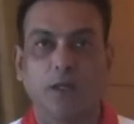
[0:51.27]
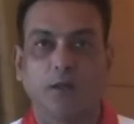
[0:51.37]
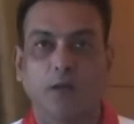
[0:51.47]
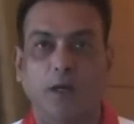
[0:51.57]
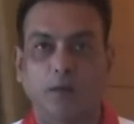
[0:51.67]

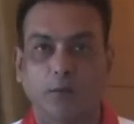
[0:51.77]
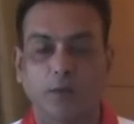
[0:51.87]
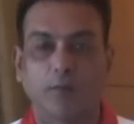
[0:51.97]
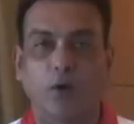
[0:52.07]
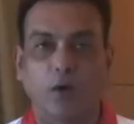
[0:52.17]
you know, either with
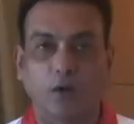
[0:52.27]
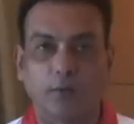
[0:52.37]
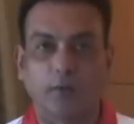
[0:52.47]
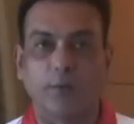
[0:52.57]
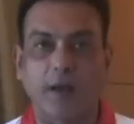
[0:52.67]
a ball or
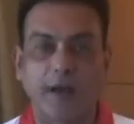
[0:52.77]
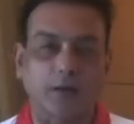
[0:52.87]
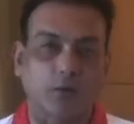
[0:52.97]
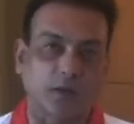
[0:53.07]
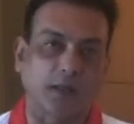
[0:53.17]
with a
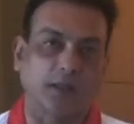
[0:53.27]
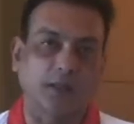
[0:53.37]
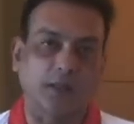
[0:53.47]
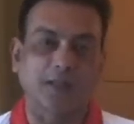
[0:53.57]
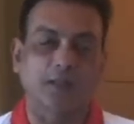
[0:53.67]
bat, or
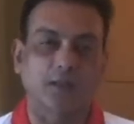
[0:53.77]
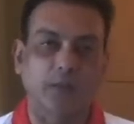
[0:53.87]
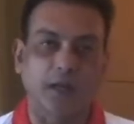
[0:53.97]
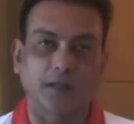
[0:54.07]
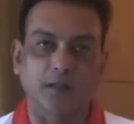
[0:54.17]
taking catches
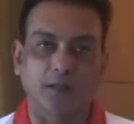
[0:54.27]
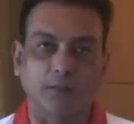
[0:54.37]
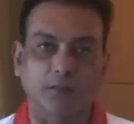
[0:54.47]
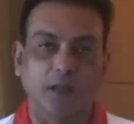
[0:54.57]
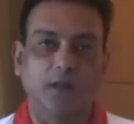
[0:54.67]
behind the
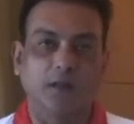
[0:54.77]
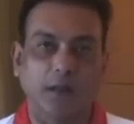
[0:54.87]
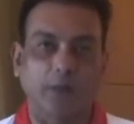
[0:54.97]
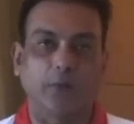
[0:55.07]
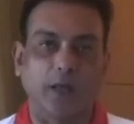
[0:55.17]
stumps,
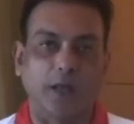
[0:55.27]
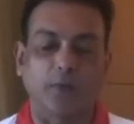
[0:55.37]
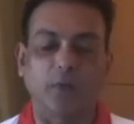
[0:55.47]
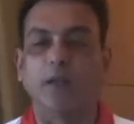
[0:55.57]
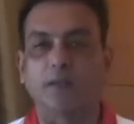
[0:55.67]
that will
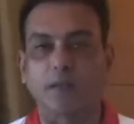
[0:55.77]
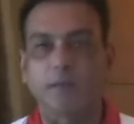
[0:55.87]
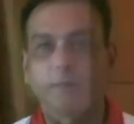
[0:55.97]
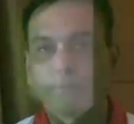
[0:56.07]
help immensely.